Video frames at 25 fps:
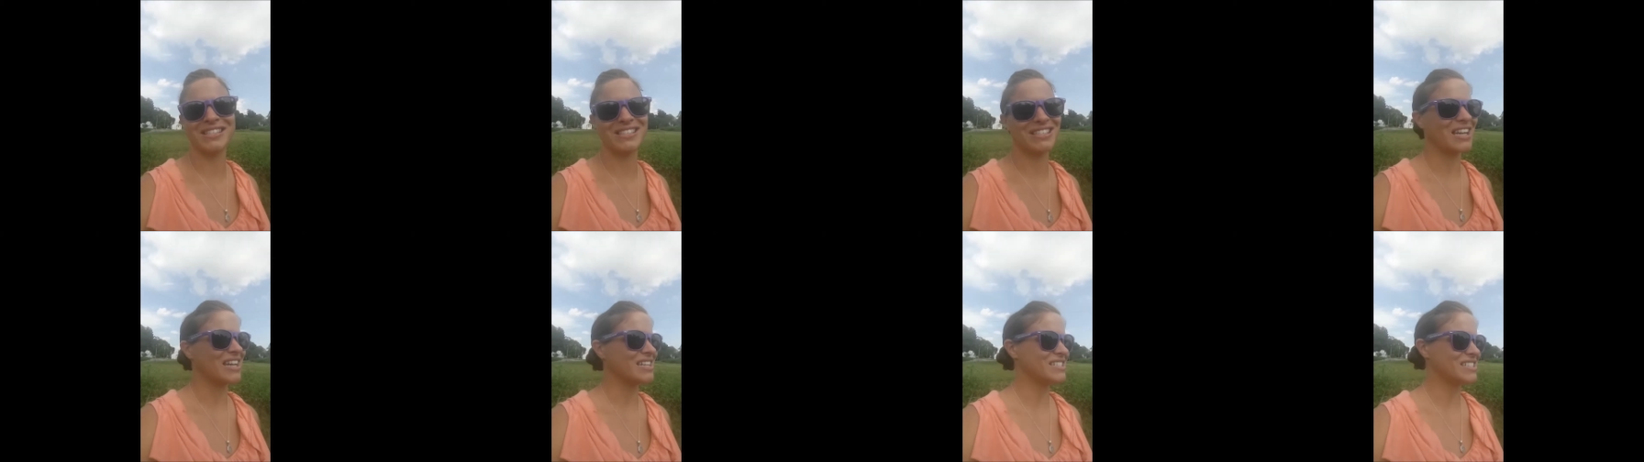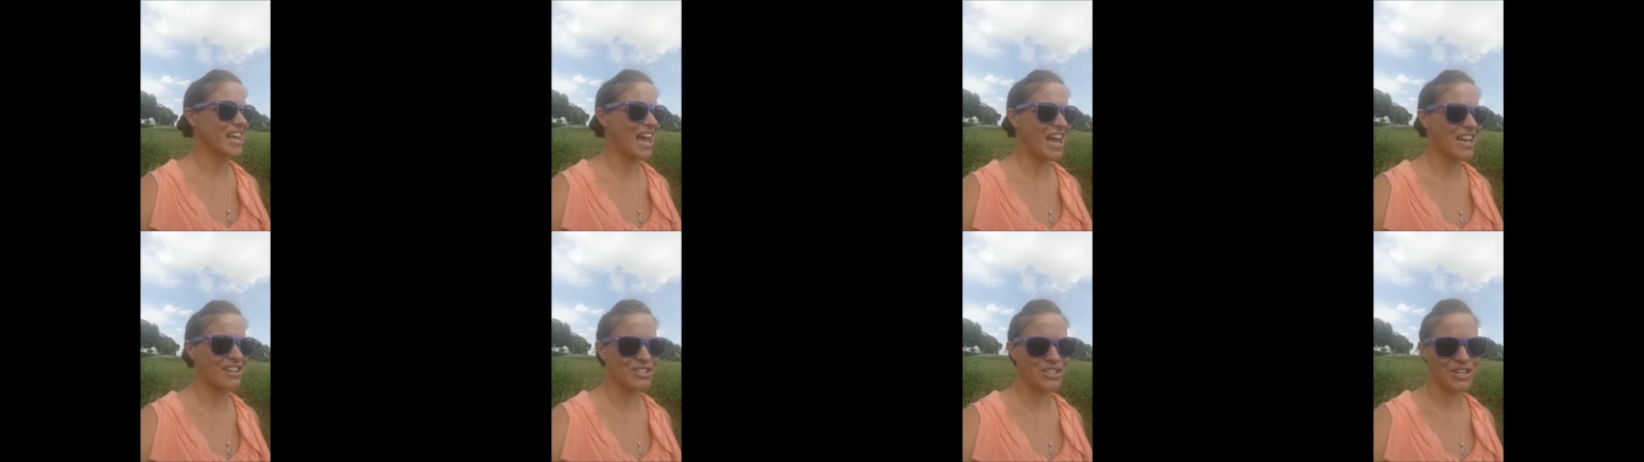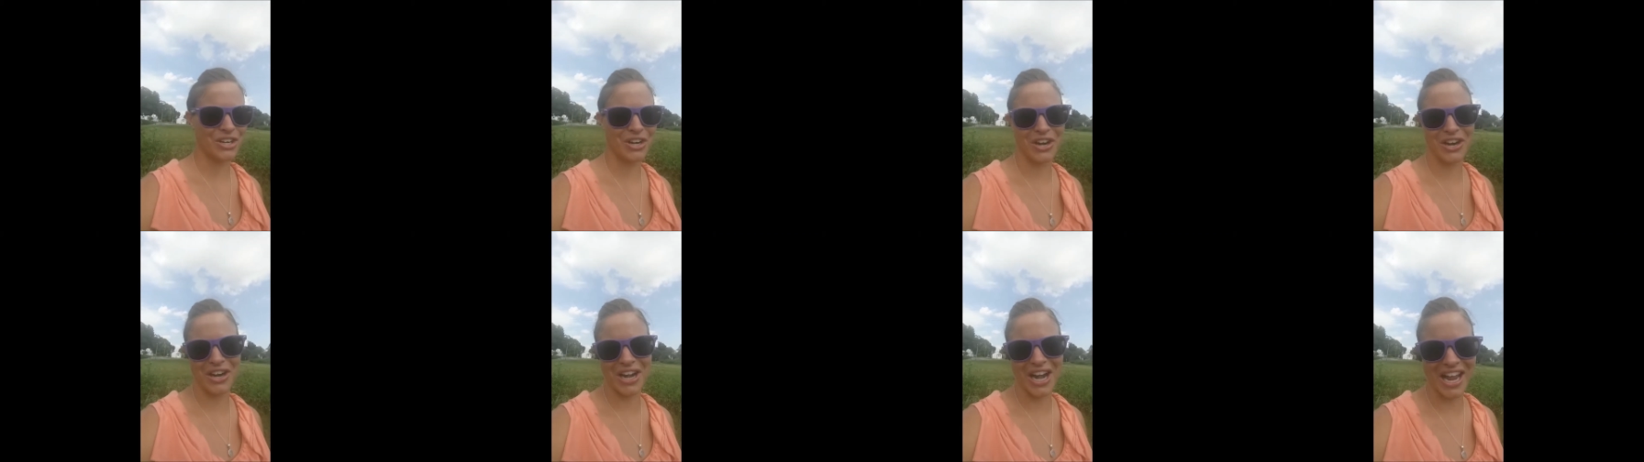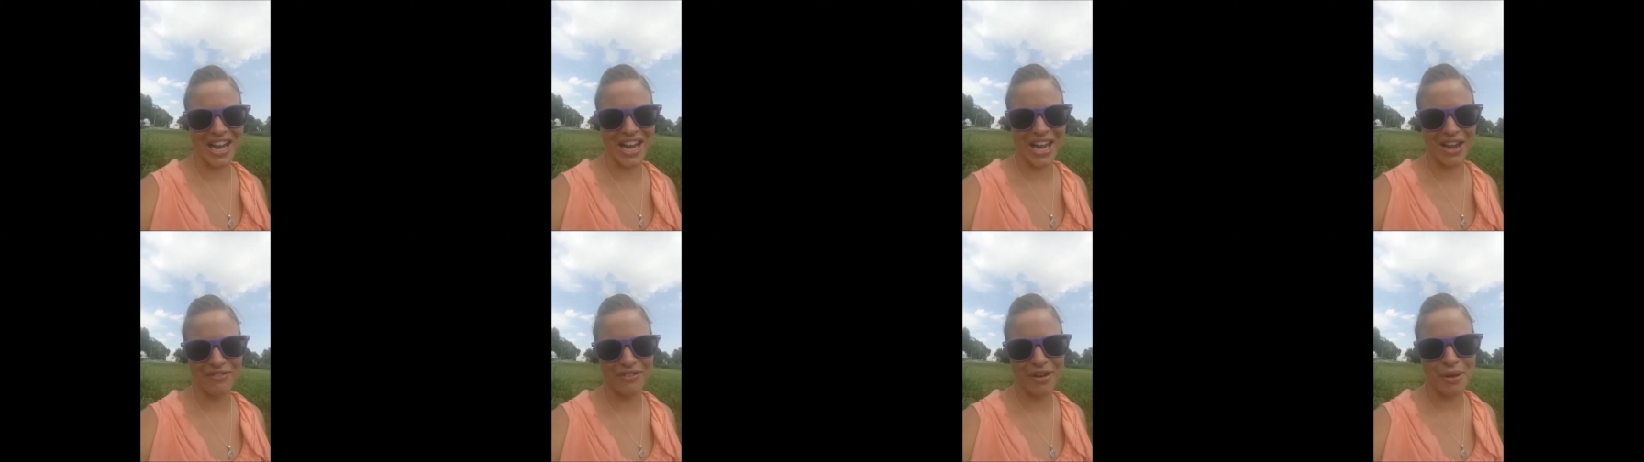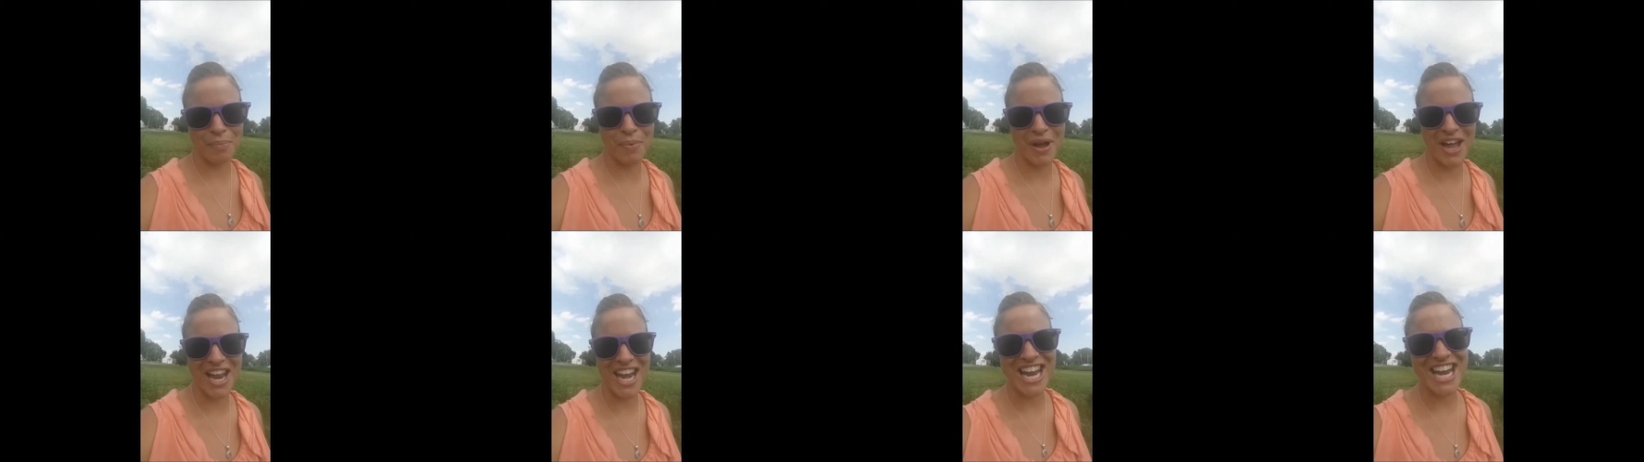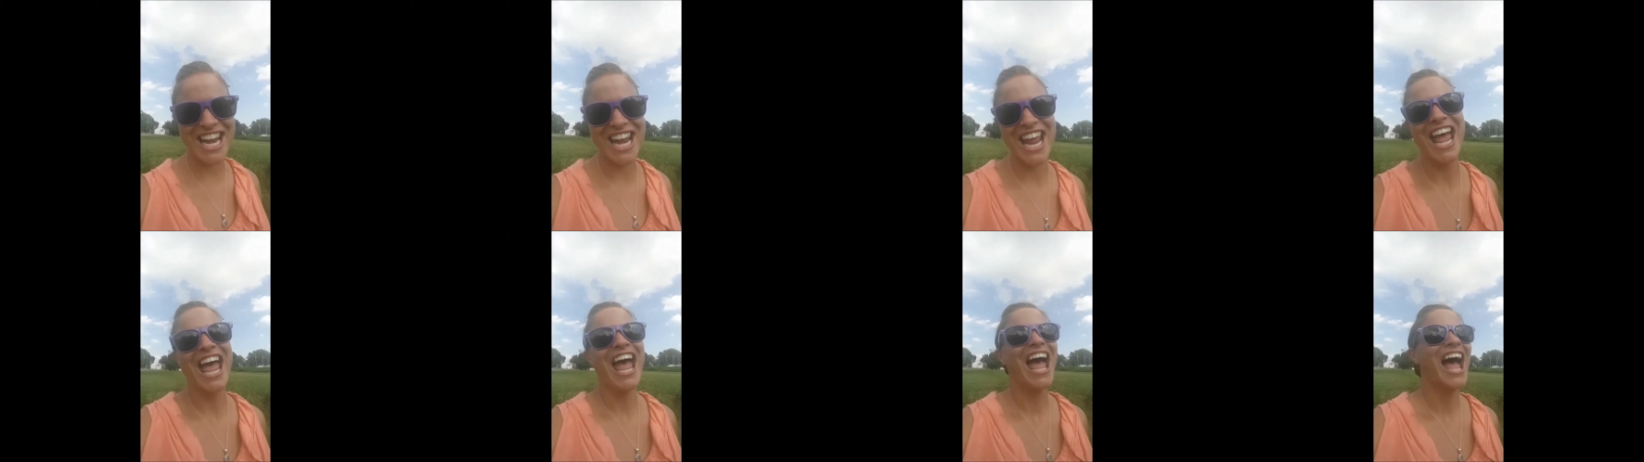is a disaster, and I gave up on
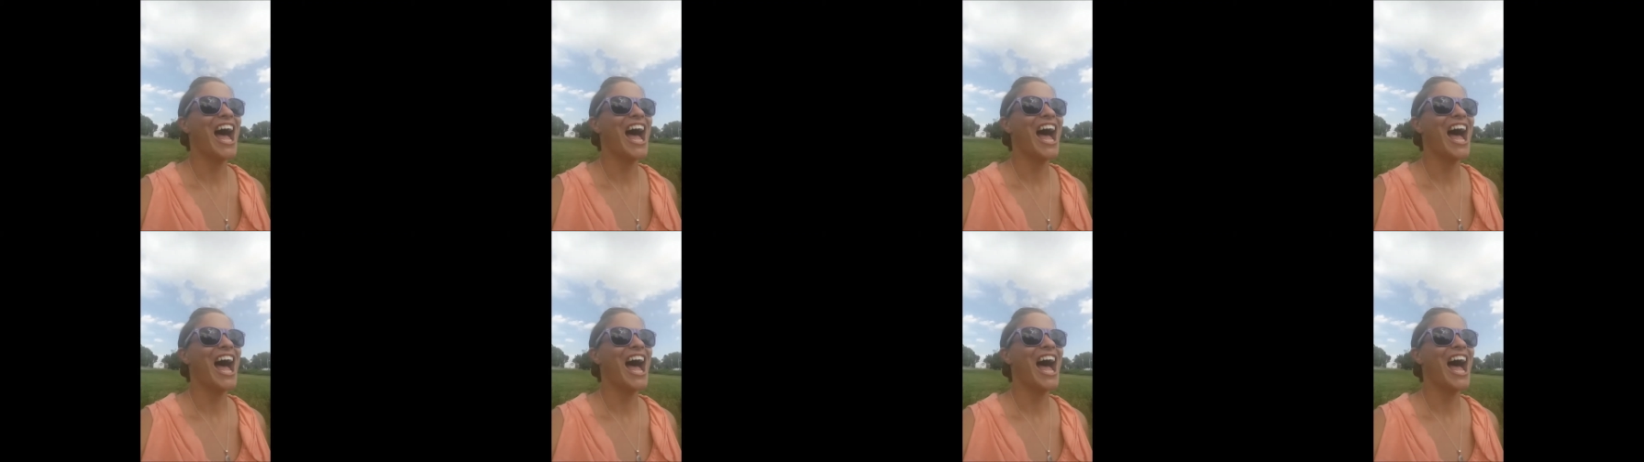it.